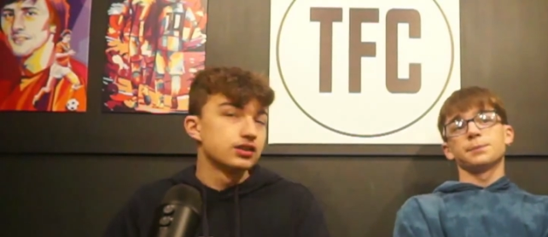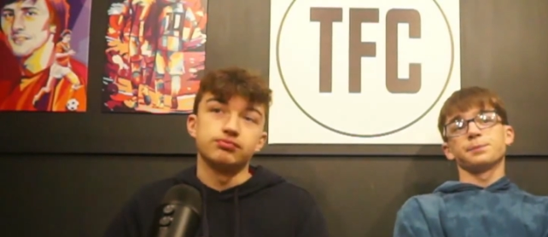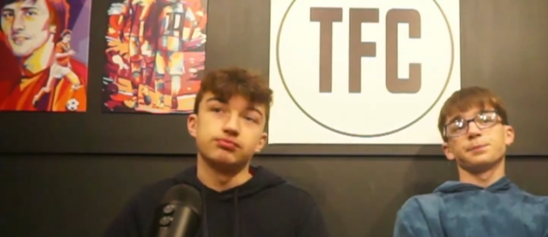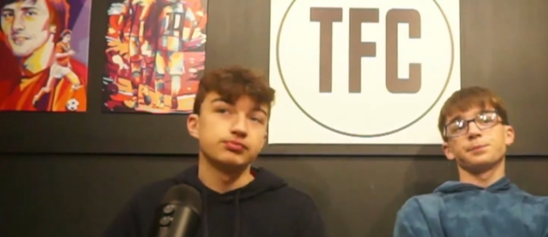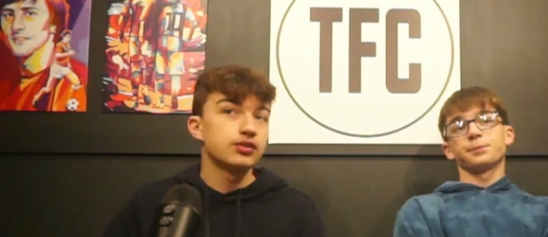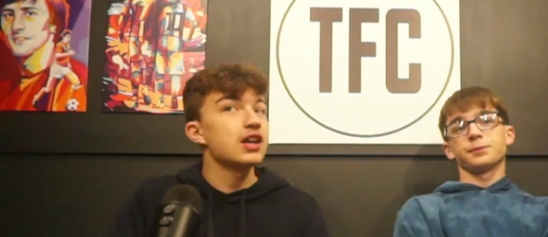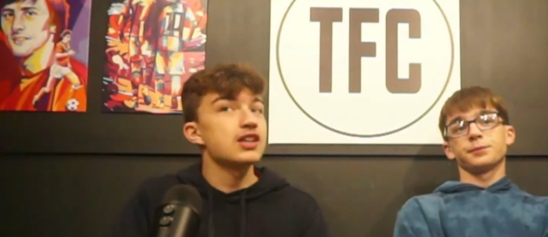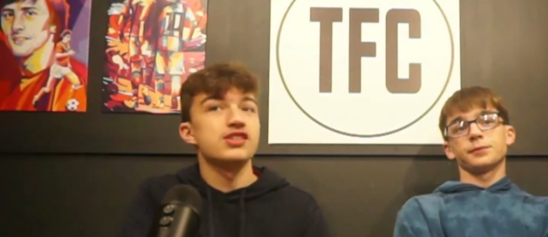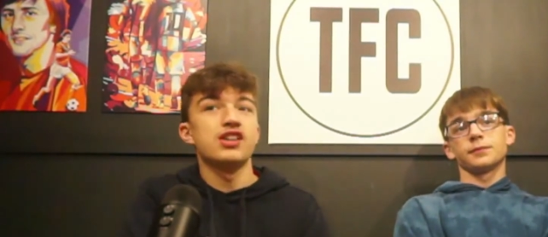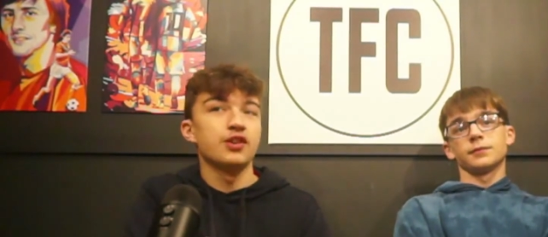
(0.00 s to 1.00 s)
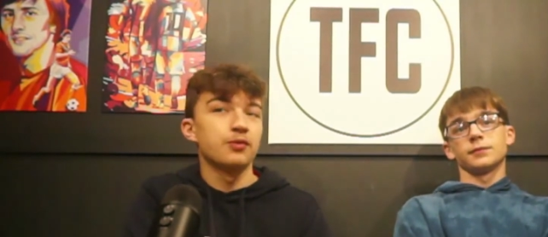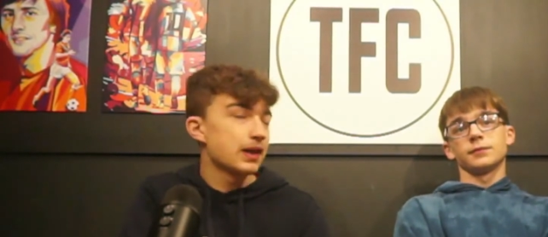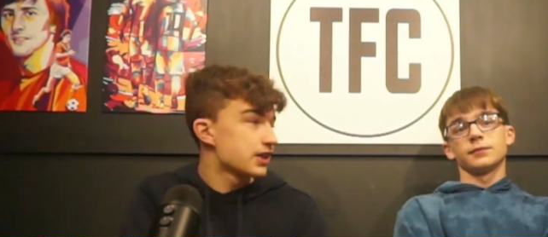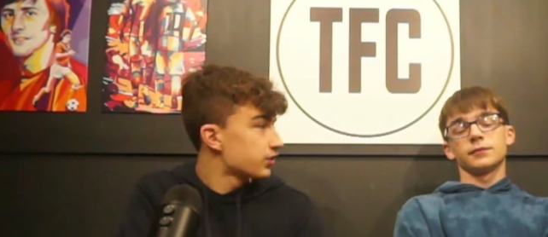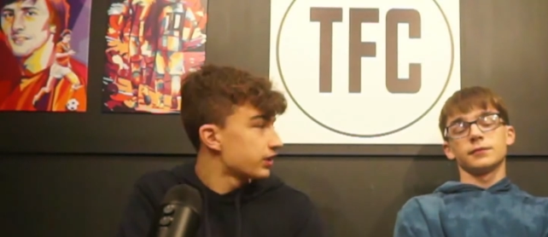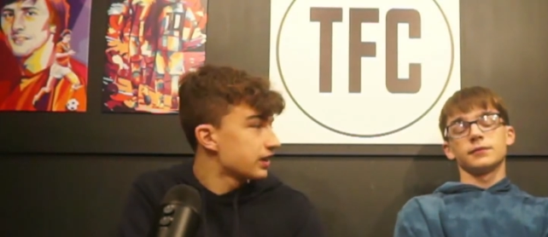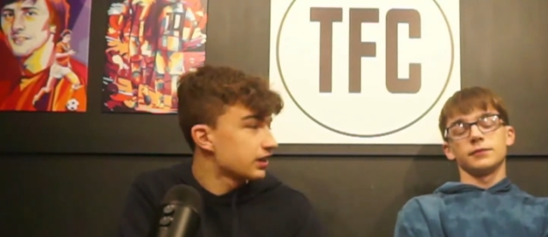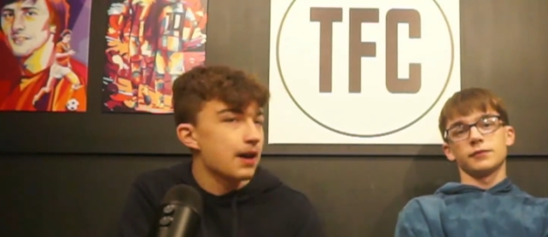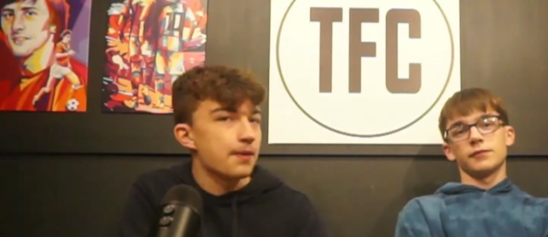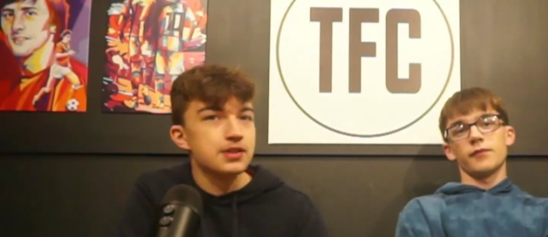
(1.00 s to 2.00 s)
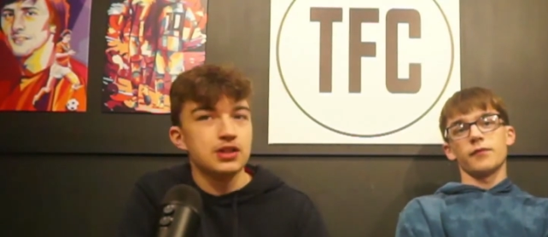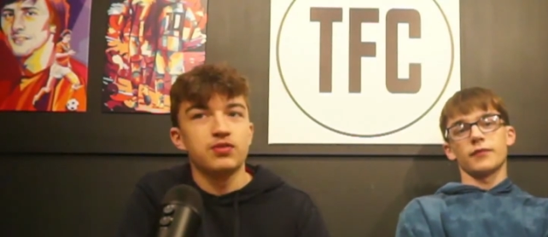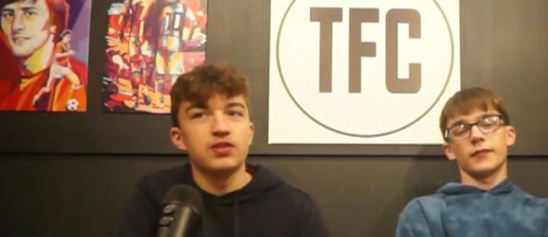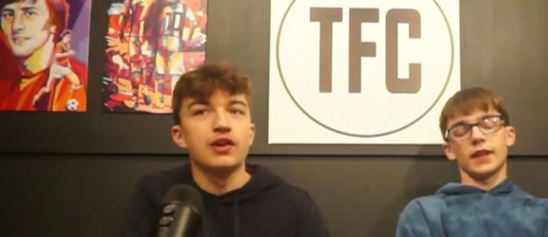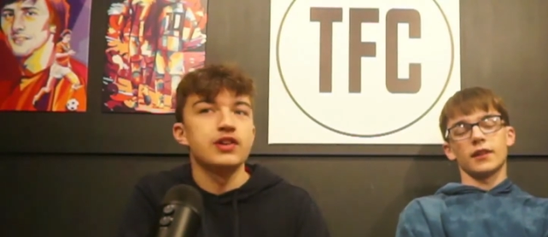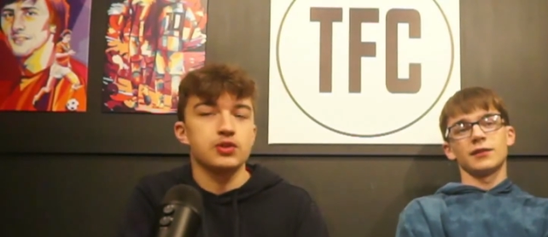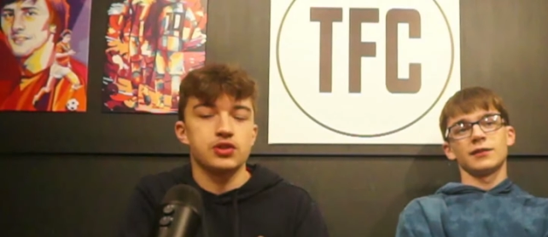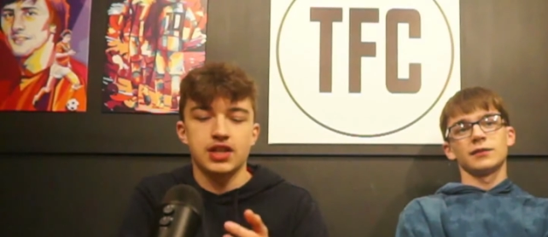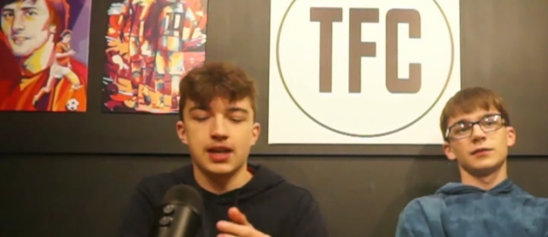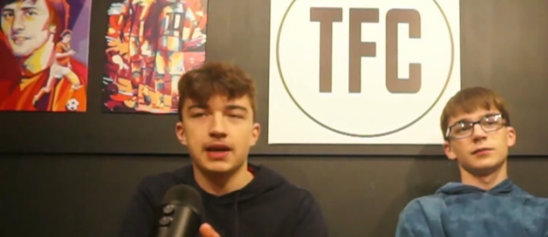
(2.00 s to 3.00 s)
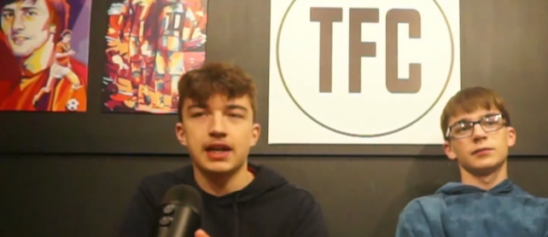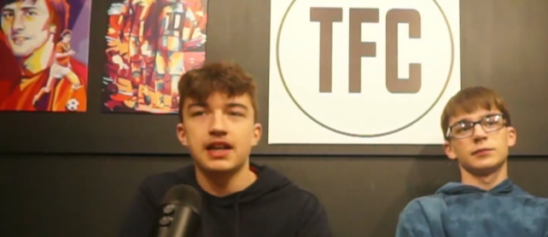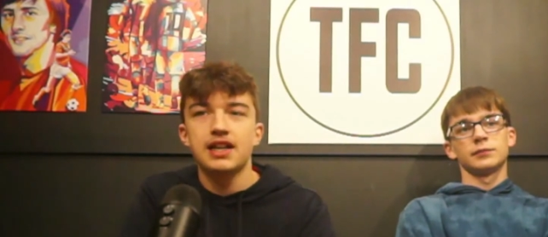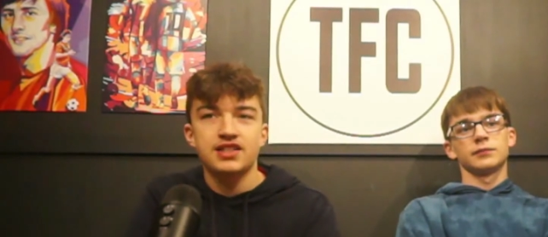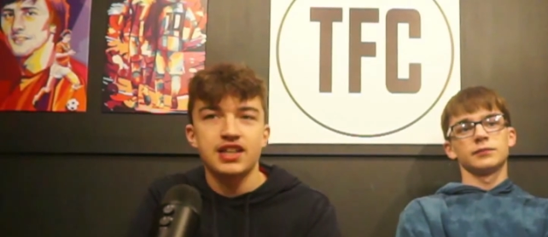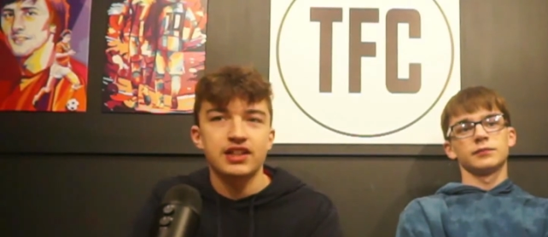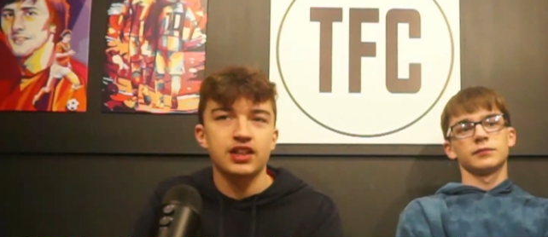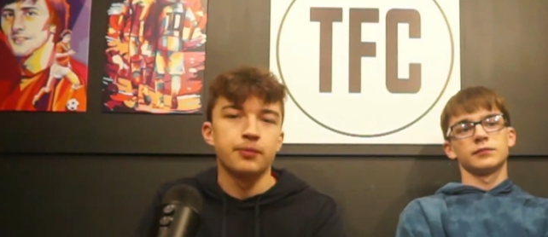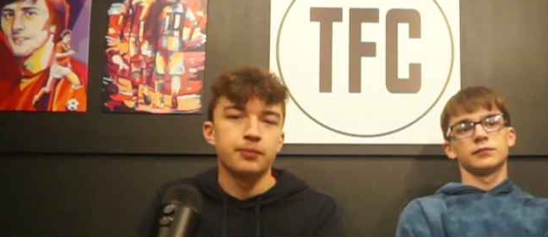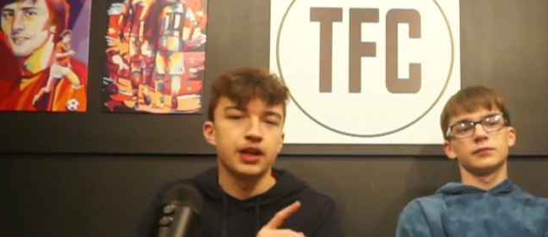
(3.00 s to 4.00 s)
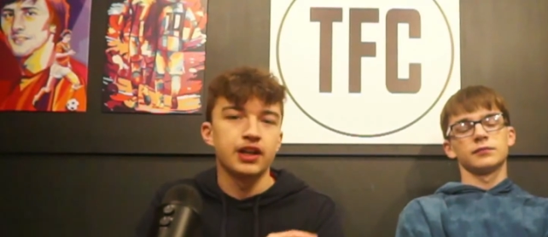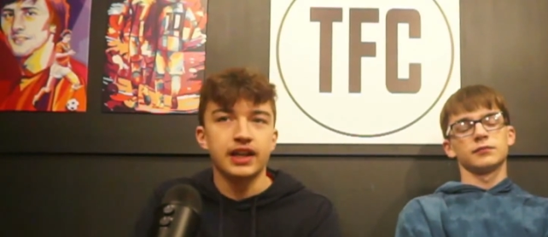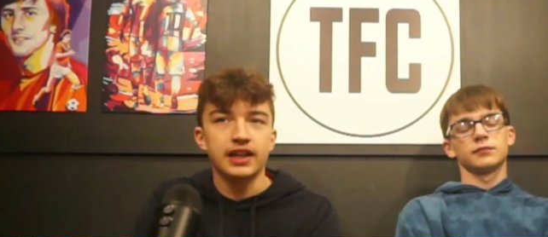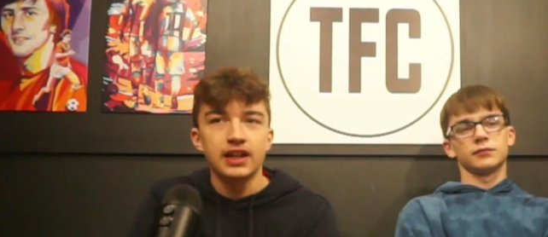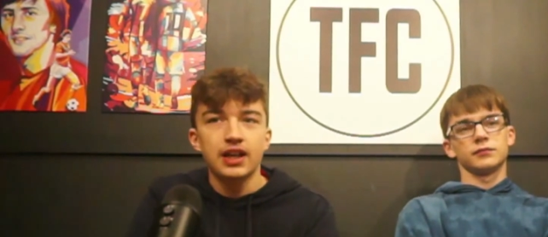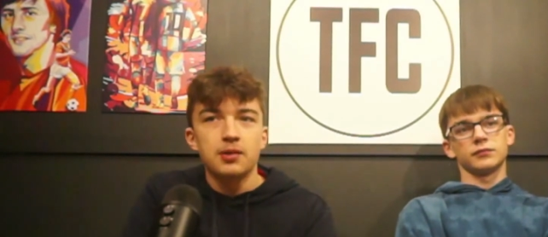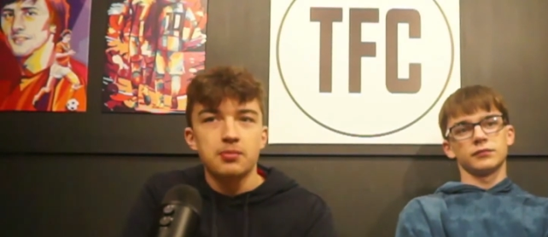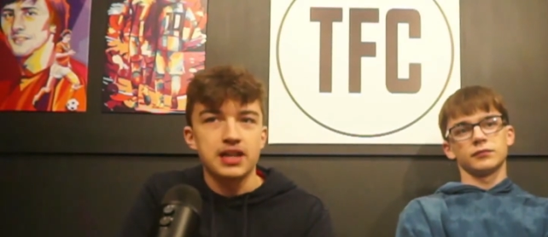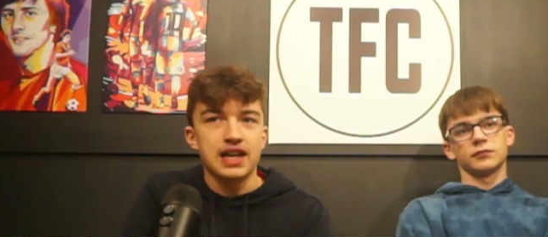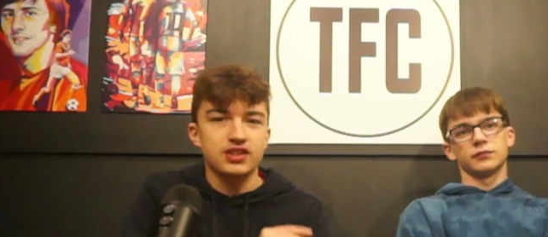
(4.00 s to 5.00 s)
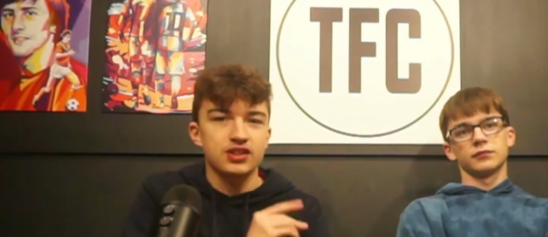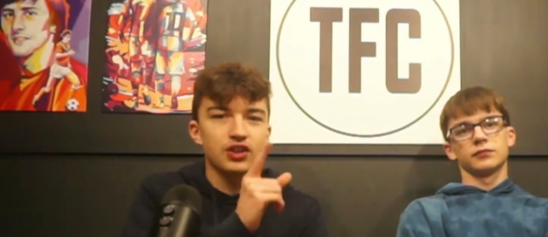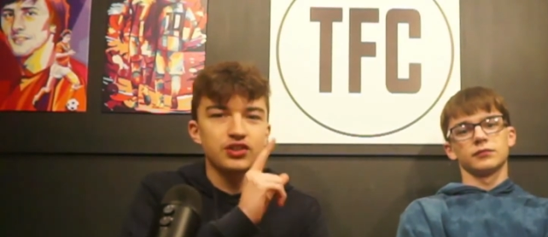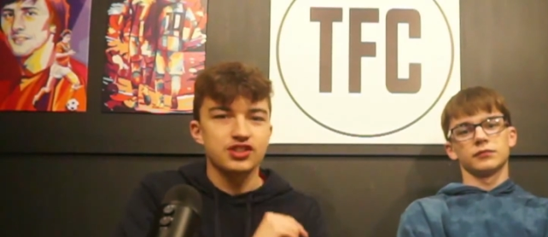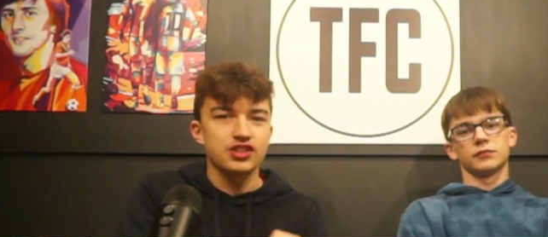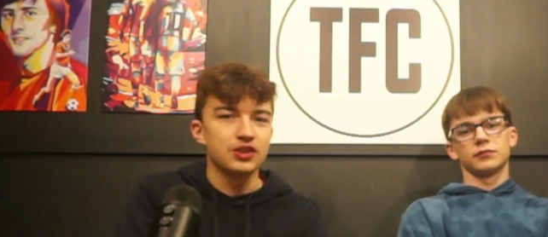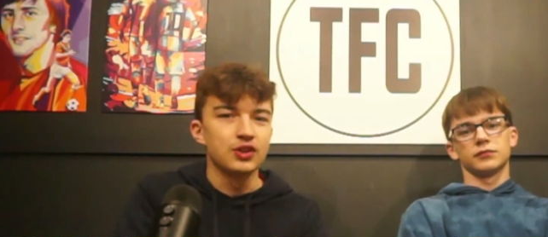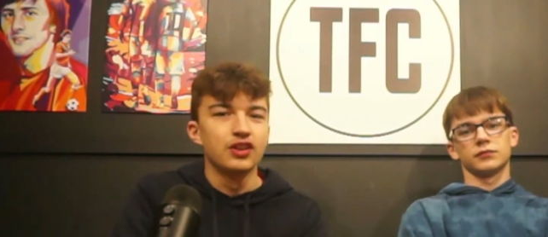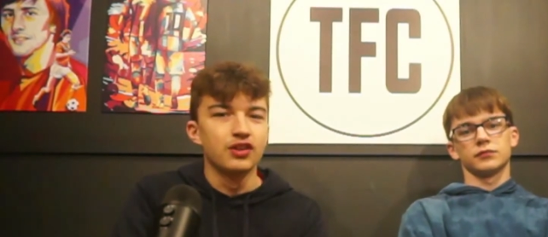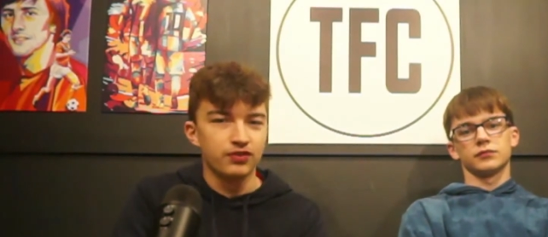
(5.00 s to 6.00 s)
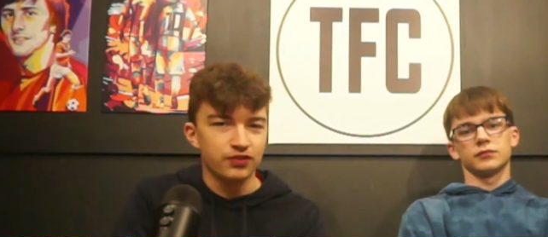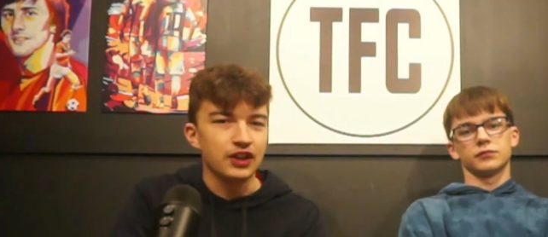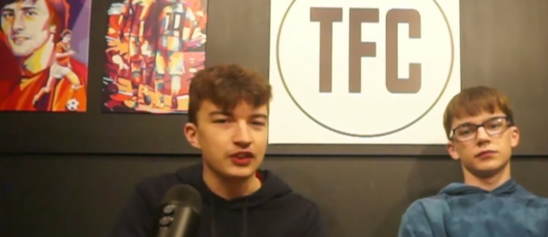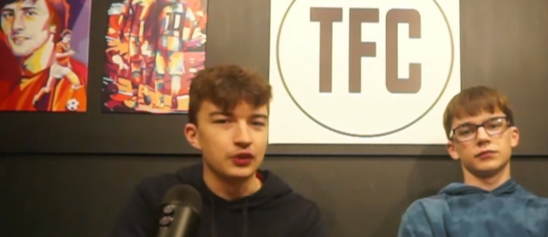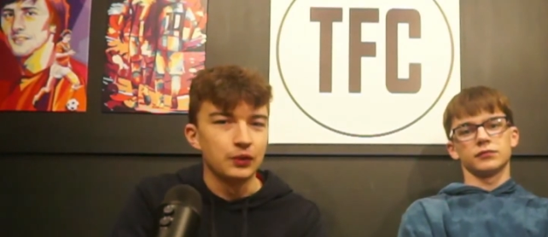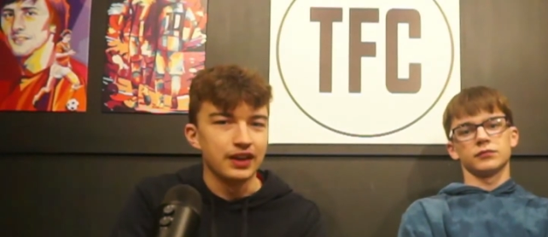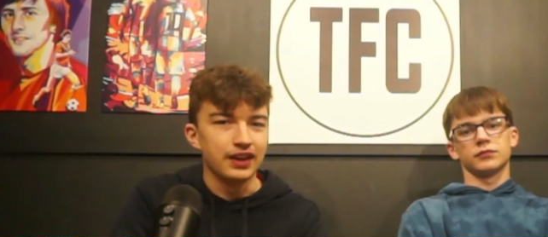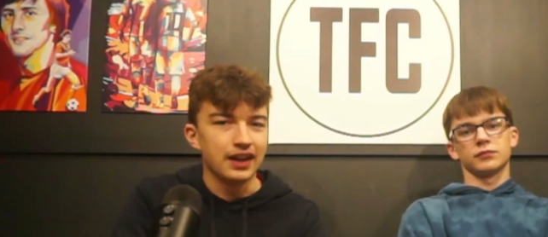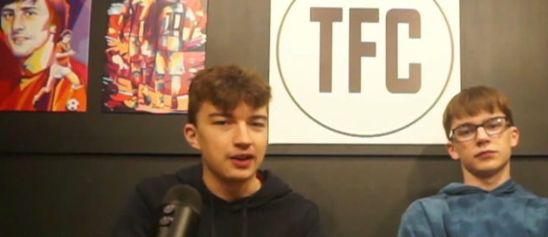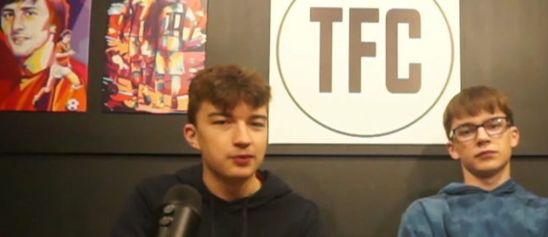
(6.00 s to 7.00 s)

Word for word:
Speaker 1: That's another place where he could absolutely flourish with teammate Sadio Mane. But yes, on to the final one now.